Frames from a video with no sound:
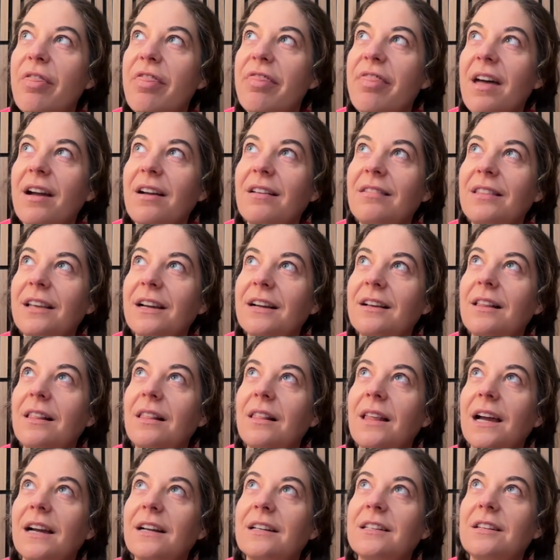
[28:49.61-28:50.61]
THECLA
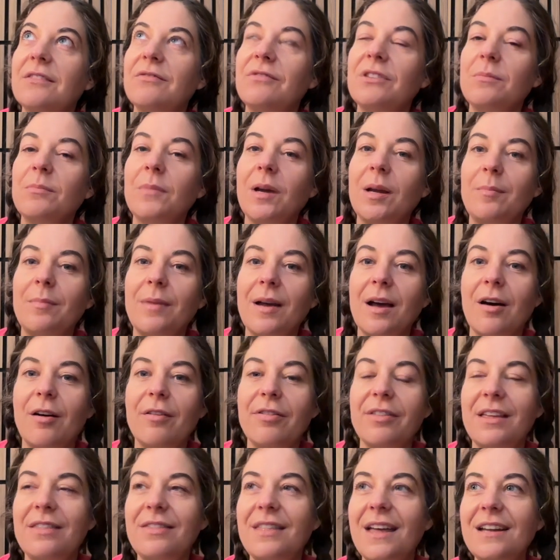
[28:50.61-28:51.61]
collective in my mouth,
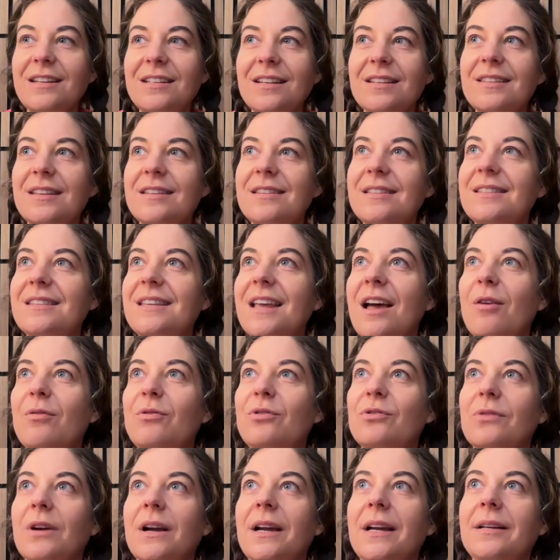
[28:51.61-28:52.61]
and that doesn't sound
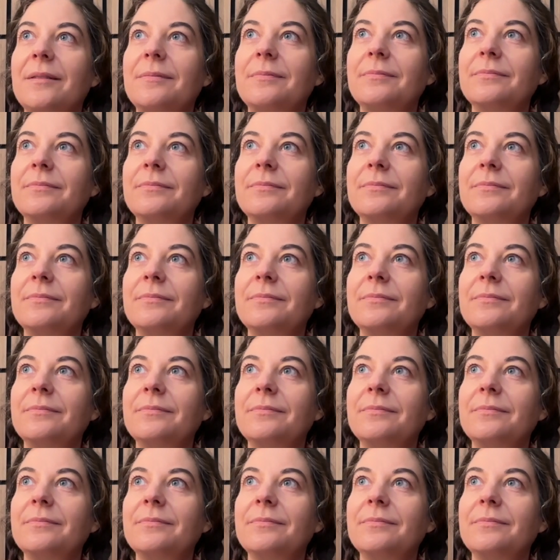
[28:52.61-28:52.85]
right.